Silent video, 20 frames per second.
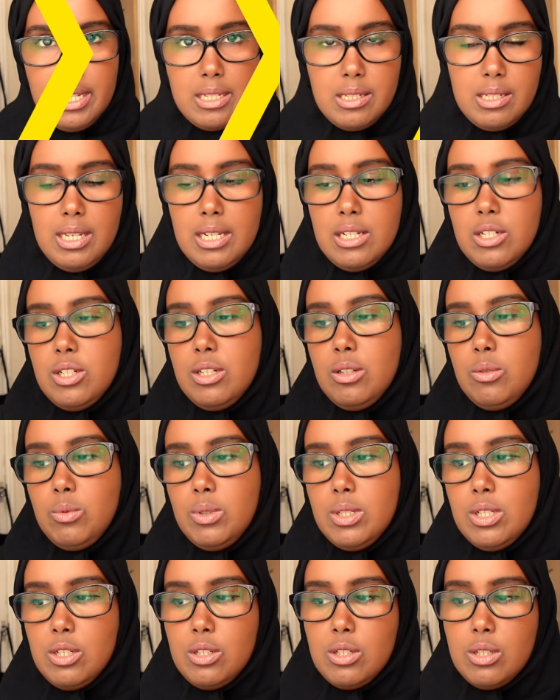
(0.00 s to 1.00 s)
next section,
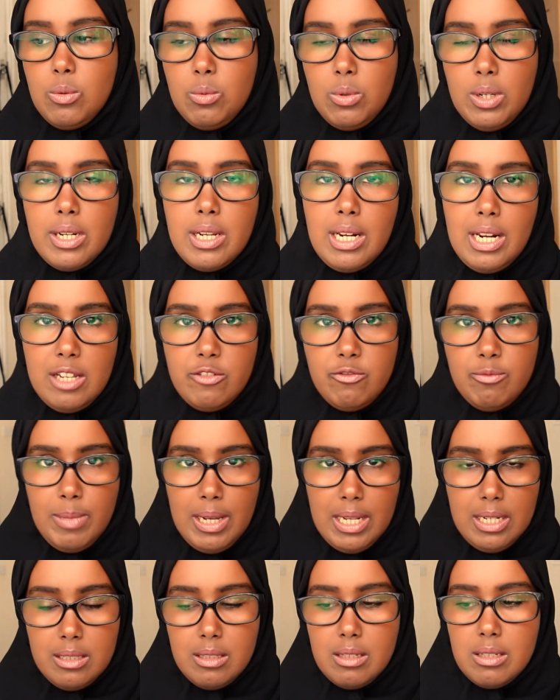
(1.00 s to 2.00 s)
which is the work-life
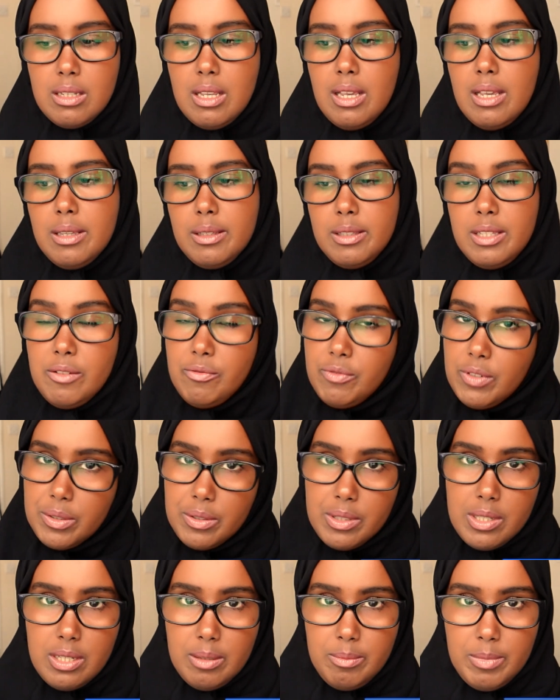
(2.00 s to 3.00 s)
balance. They're
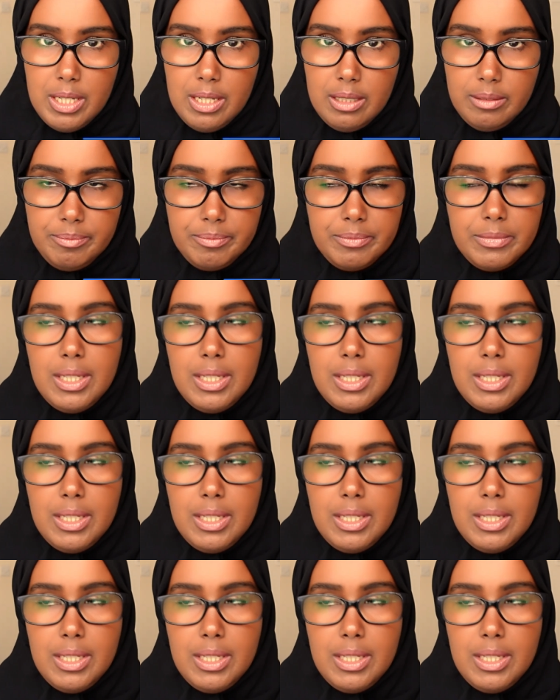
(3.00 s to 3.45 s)
very similar.